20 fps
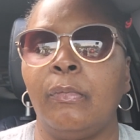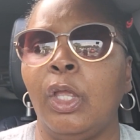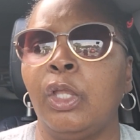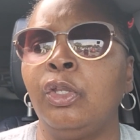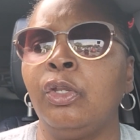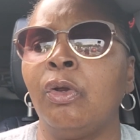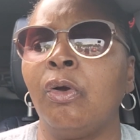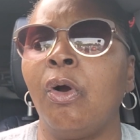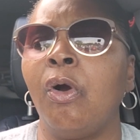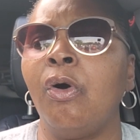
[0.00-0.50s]

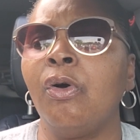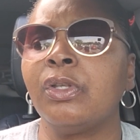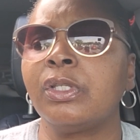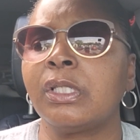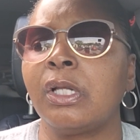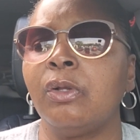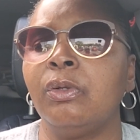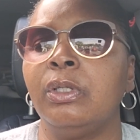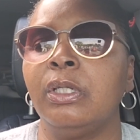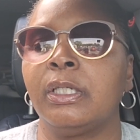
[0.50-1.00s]
You're
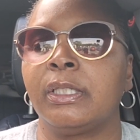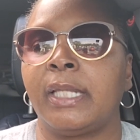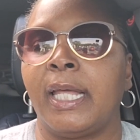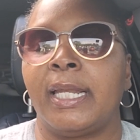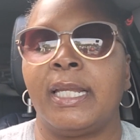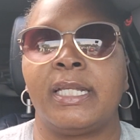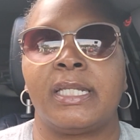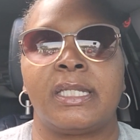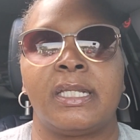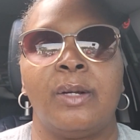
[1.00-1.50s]
also looked at
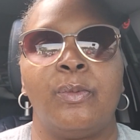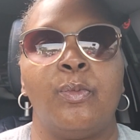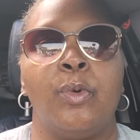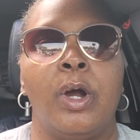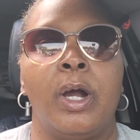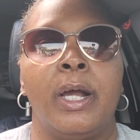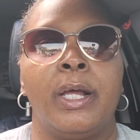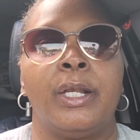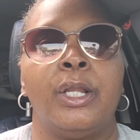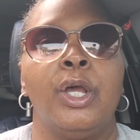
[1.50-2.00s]
as
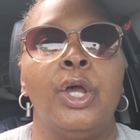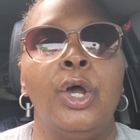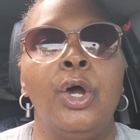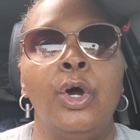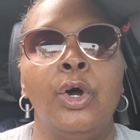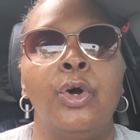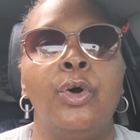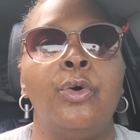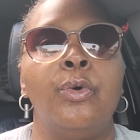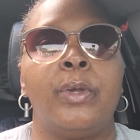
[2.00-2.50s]
someone
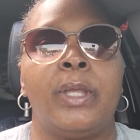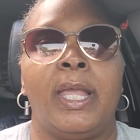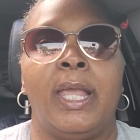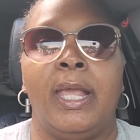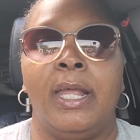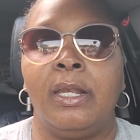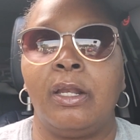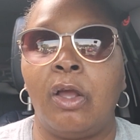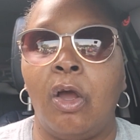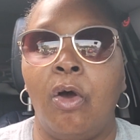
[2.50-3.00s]
who
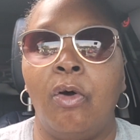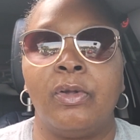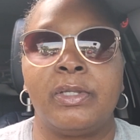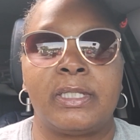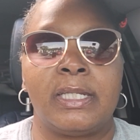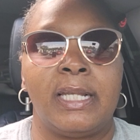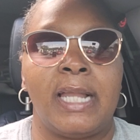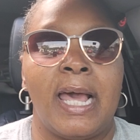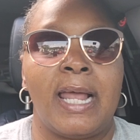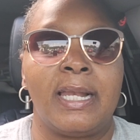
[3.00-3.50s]
can cause
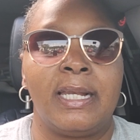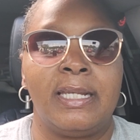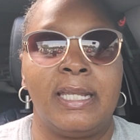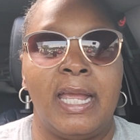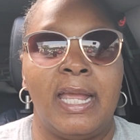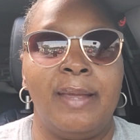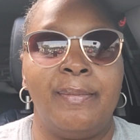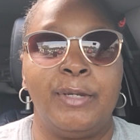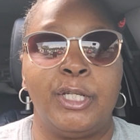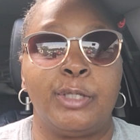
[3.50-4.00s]
a lot of
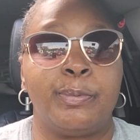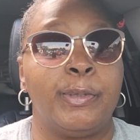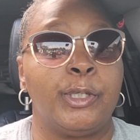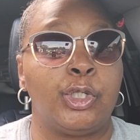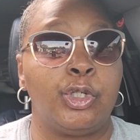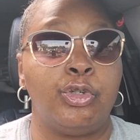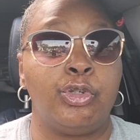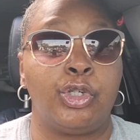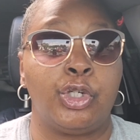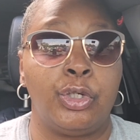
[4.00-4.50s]
damage, but
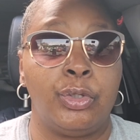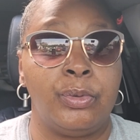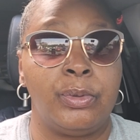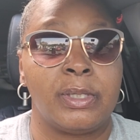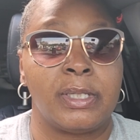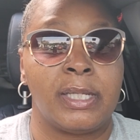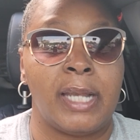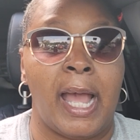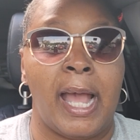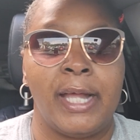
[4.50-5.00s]
you
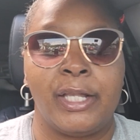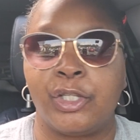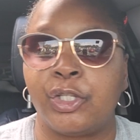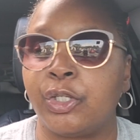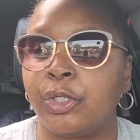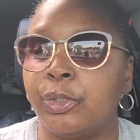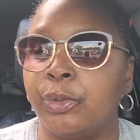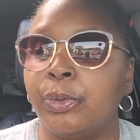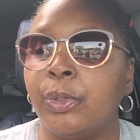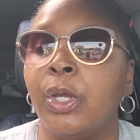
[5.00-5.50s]
choose not
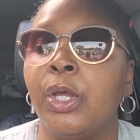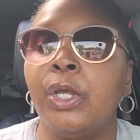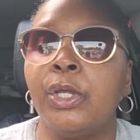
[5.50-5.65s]
to.